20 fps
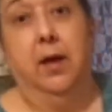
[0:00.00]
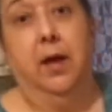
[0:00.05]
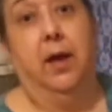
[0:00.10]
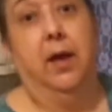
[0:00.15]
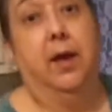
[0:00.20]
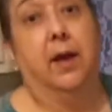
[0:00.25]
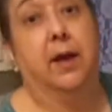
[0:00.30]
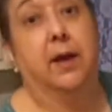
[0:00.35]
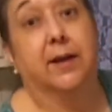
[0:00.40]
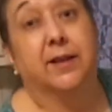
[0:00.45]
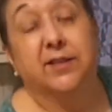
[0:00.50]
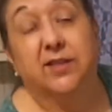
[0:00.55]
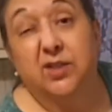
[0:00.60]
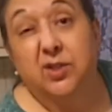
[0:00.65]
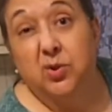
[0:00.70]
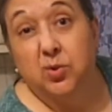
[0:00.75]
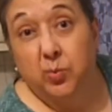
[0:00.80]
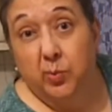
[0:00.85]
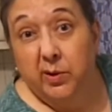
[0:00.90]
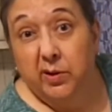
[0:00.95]
And because this
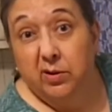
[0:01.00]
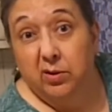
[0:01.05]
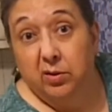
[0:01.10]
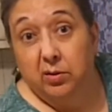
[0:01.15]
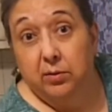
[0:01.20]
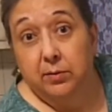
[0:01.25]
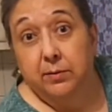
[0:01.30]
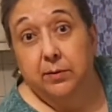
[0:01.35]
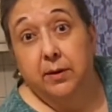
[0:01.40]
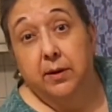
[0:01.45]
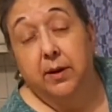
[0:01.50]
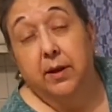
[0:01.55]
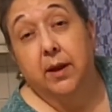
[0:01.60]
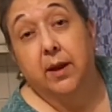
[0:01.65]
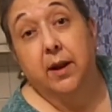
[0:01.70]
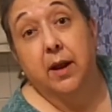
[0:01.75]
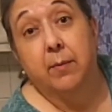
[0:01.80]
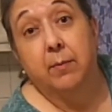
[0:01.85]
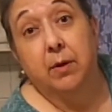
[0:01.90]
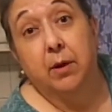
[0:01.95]
is winter,
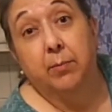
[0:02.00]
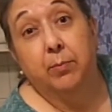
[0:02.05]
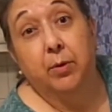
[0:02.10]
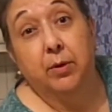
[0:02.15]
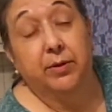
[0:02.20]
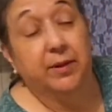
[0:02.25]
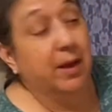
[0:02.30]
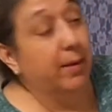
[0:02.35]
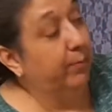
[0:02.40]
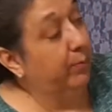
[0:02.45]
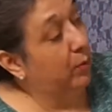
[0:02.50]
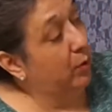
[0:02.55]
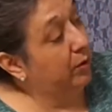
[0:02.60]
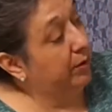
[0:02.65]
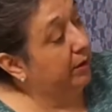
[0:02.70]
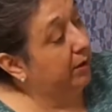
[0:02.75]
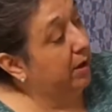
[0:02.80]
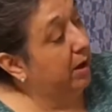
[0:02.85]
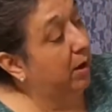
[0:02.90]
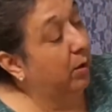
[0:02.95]
and I'm going to put that
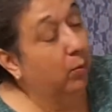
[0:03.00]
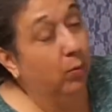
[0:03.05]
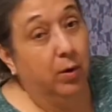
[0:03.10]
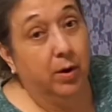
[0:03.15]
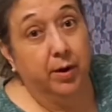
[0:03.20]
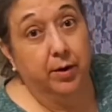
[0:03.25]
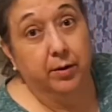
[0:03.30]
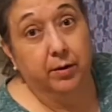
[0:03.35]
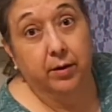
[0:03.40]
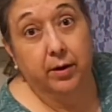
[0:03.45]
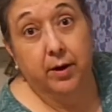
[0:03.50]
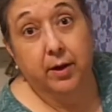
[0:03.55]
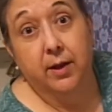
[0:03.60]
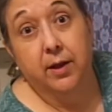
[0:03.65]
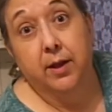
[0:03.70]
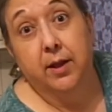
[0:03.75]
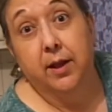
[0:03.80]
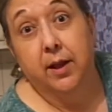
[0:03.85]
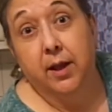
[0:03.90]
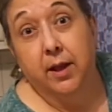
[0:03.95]
boiling hot water
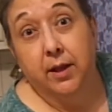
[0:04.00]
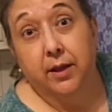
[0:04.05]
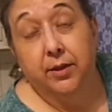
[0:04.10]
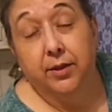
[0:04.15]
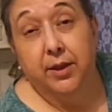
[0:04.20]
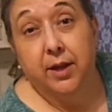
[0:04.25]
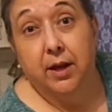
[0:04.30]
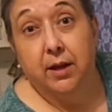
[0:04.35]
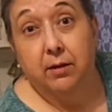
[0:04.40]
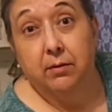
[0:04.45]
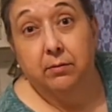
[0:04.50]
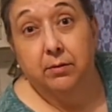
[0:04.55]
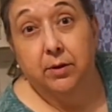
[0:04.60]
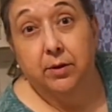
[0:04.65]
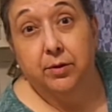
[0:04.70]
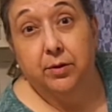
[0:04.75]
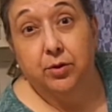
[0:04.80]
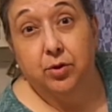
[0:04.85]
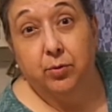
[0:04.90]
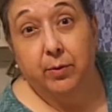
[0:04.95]
down
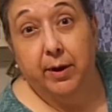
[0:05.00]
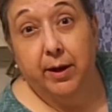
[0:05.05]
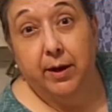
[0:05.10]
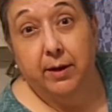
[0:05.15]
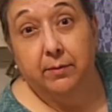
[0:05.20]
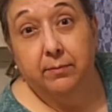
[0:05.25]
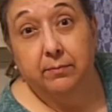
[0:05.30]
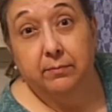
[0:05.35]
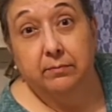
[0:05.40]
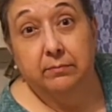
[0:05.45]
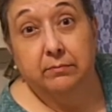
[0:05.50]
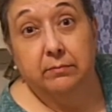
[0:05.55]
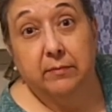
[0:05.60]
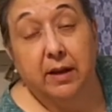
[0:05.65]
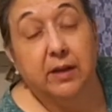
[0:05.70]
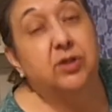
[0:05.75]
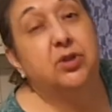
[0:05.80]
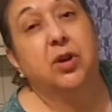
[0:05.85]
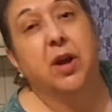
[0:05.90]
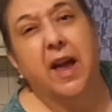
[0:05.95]
the drain.
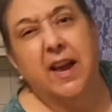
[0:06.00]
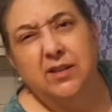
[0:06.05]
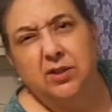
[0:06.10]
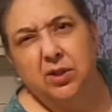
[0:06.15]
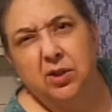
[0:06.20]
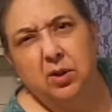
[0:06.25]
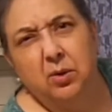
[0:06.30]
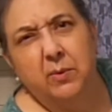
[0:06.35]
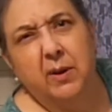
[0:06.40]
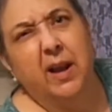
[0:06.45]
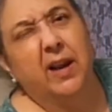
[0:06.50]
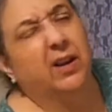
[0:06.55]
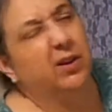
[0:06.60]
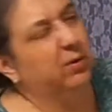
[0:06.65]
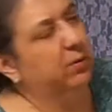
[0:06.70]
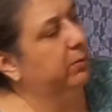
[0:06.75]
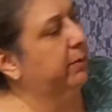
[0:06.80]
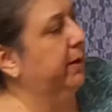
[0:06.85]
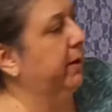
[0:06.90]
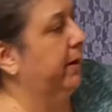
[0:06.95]
Actually, you know what? I can do
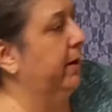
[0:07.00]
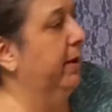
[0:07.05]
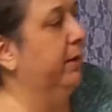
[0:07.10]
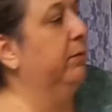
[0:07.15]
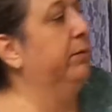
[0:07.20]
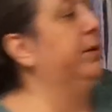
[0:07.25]
it right now. I don't